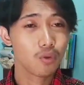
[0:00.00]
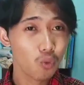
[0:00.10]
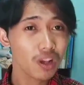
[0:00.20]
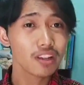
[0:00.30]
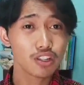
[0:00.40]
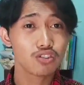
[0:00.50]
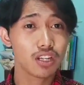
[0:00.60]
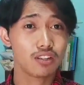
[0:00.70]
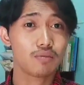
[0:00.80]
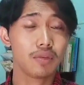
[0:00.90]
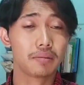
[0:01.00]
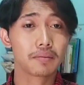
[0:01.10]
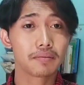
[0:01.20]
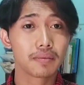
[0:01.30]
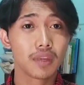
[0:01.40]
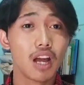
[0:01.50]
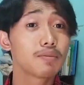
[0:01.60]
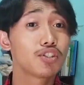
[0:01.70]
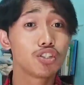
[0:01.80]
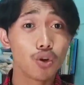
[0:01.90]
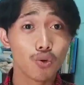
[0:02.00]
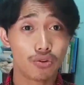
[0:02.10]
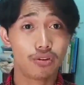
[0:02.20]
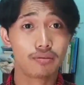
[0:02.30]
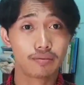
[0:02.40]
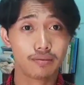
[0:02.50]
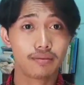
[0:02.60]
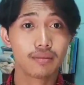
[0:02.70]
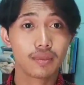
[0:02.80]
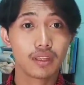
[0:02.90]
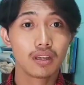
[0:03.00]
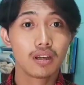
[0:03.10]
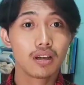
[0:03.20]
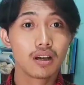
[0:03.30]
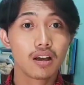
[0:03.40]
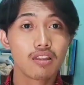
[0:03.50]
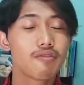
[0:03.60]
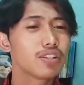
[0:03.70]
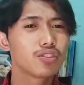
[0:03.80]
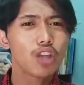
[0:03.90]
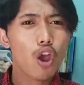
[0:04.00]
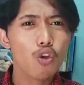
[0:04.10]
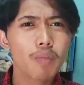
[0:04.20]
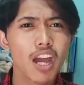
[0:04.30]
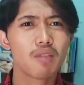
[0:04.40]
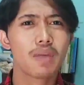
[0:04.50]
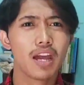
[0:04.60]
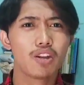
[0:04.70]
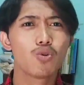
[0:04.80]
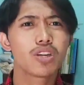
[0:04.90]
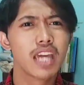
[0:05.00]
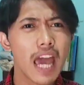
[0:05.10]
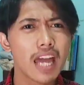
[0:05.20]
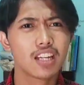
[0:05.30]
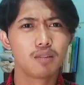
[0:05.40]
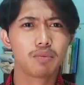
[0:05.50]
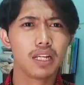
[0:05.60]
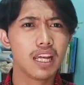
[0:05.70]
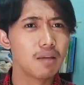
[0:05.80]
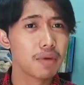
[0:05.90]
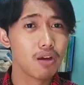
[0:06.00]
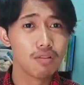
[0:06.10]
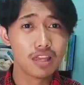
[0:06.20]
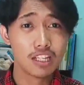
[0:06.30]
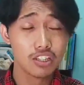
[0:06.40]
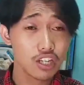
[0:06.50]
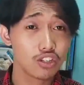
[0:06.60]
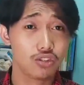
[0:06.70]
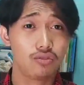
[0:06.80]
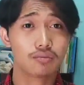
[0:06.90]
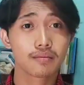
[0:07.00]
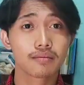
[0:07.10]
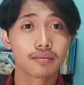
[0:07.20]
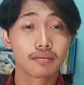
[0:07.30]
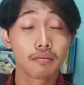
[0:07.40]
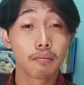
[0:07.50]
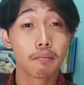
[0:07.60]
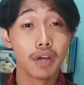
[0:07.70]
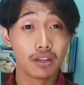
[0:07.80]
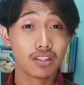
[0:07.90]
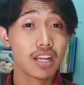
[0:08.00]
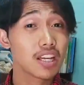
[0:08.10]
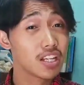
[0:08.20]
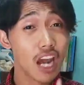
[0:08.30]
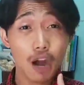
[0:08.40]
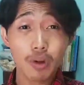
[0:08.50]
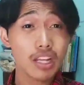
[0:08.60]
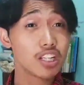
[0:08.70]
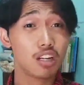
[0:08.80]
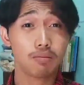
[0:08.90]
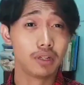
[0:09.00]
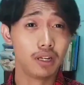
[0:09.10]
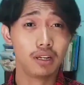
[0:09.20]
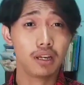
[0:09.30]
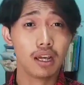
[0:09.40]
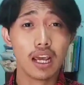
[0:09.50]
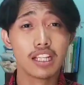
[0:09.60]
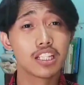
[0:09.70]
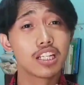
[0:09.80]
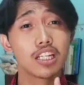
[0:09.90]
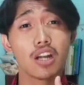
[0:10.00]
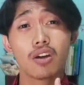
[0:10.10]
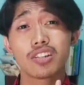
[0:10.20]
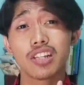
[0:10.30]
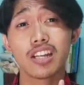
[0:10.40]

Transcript: Well, ladies and gentlemen, I'm sure there is so many men who care deeply about this issue. But caring deeply is not